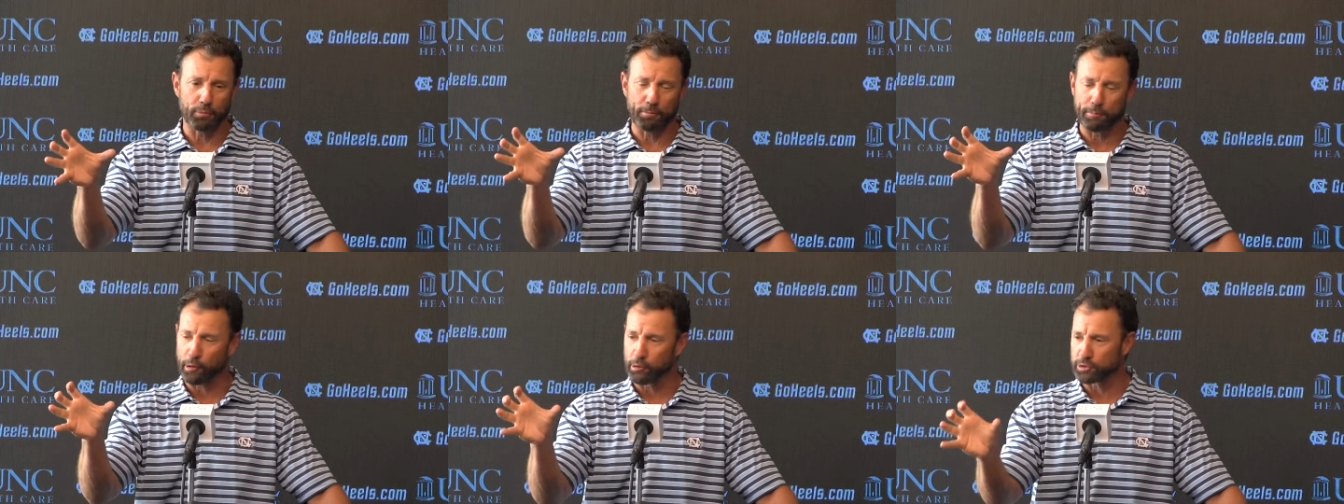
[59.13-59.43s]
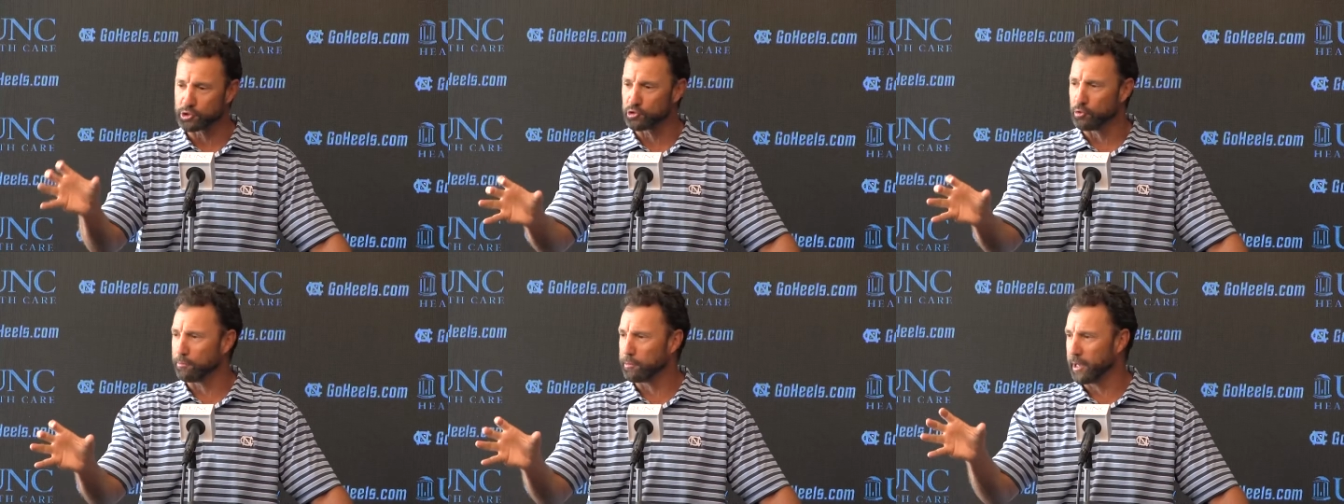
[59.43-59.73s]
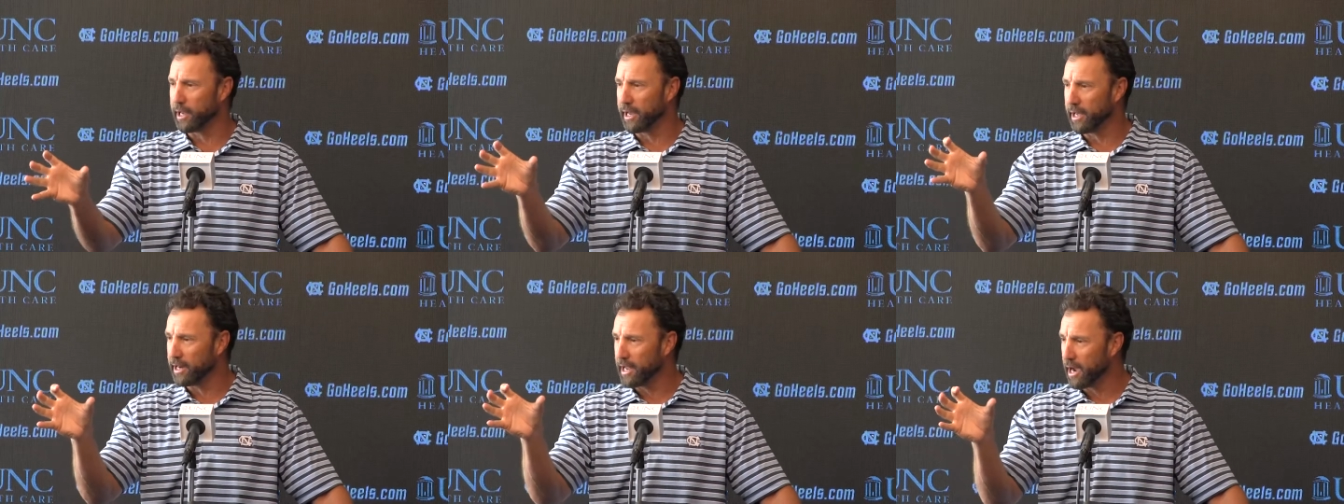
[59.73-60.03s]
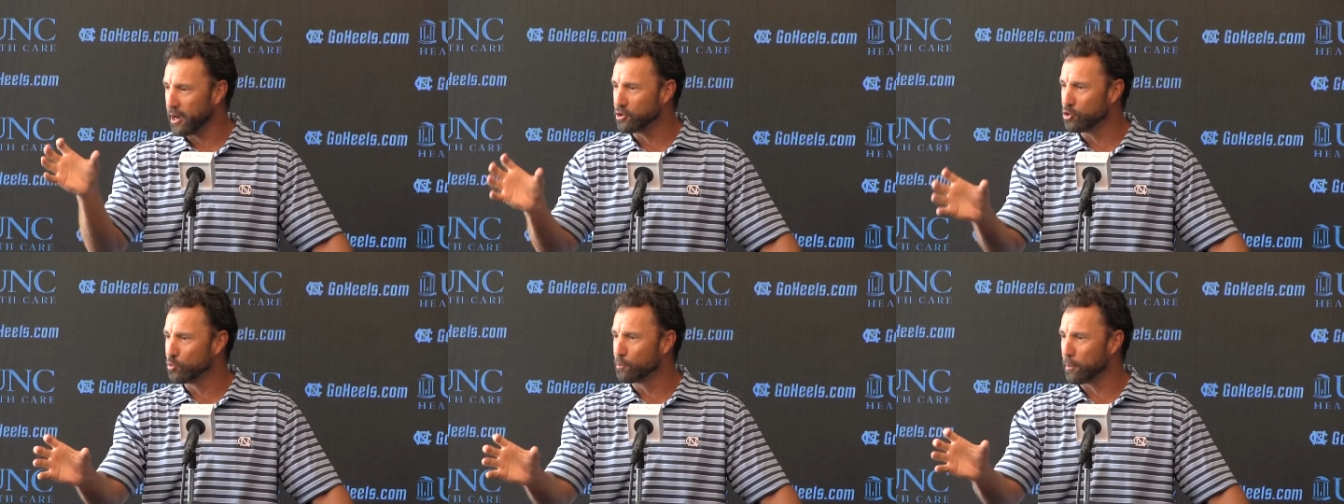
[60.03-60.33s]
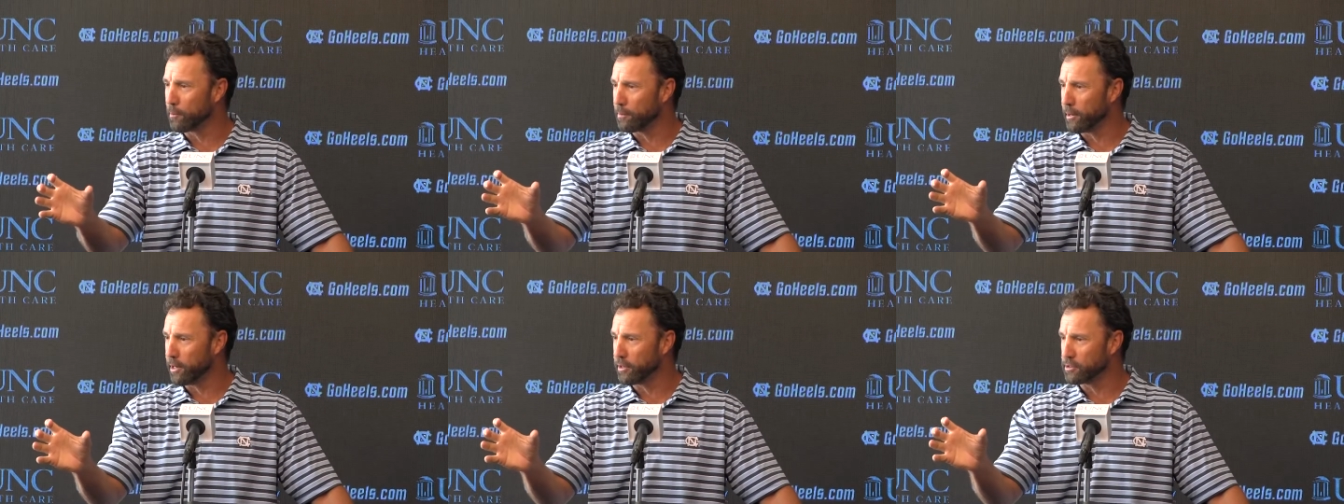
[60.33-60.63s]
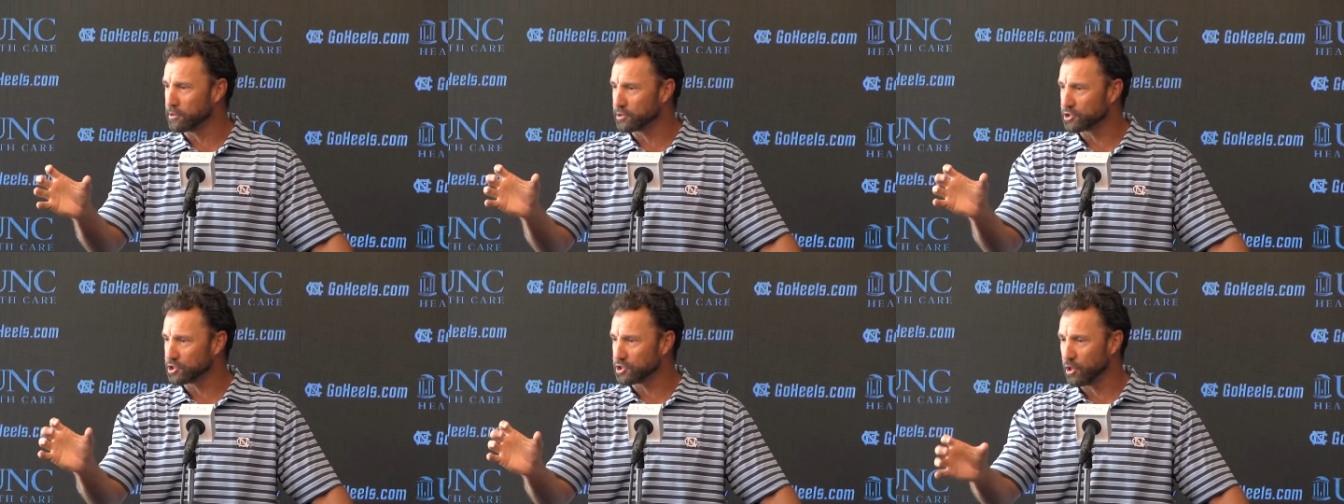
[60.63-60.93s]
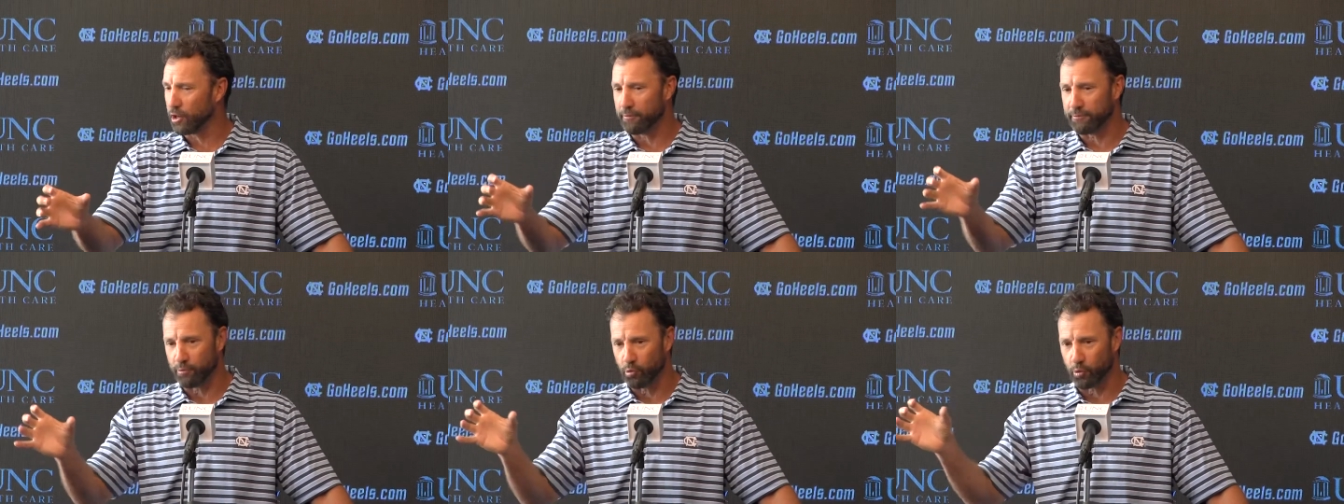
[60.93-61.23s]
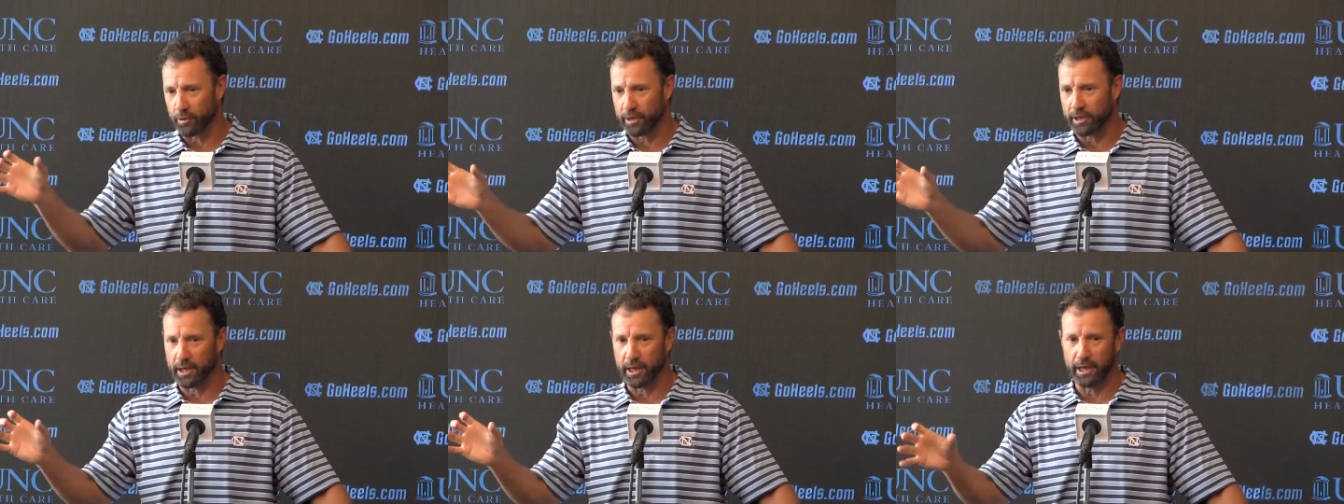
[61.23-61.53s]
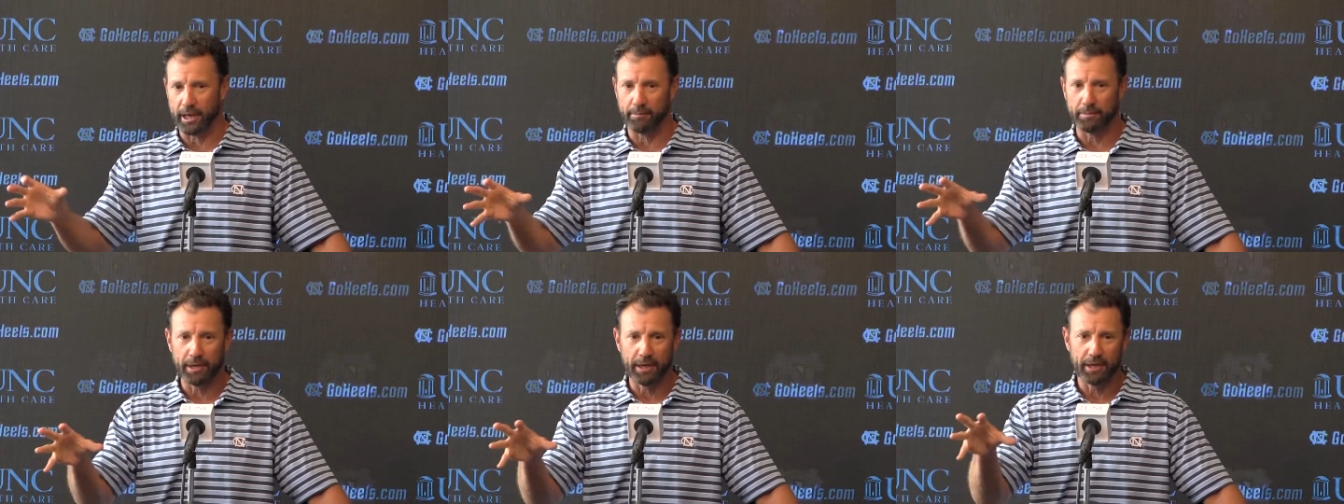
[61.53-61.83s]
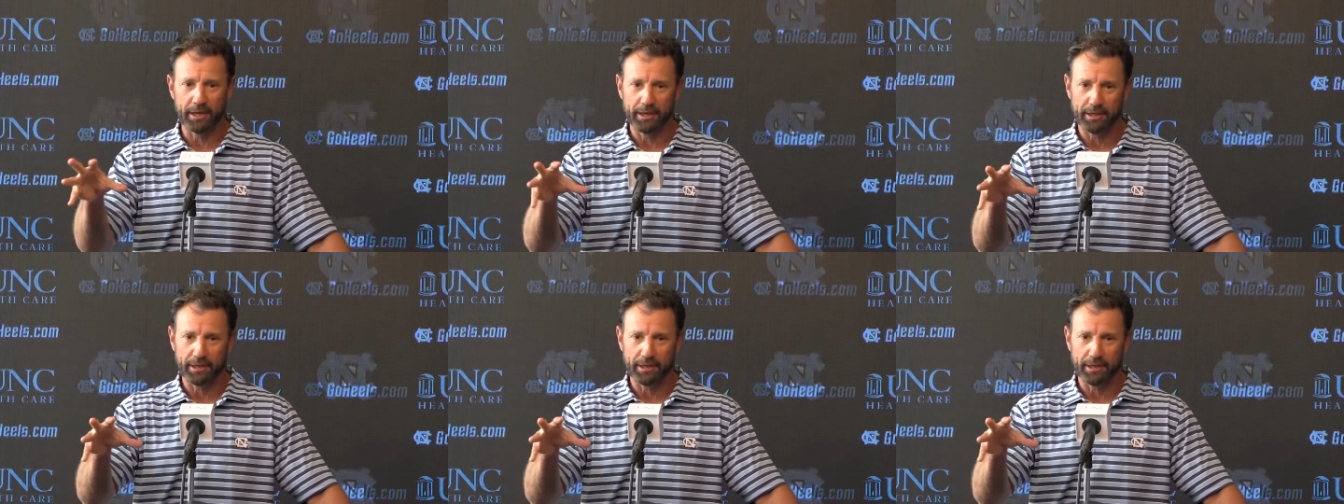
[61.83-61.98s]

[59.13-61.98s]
your personal plan, how you prepare prepare yourself for the game.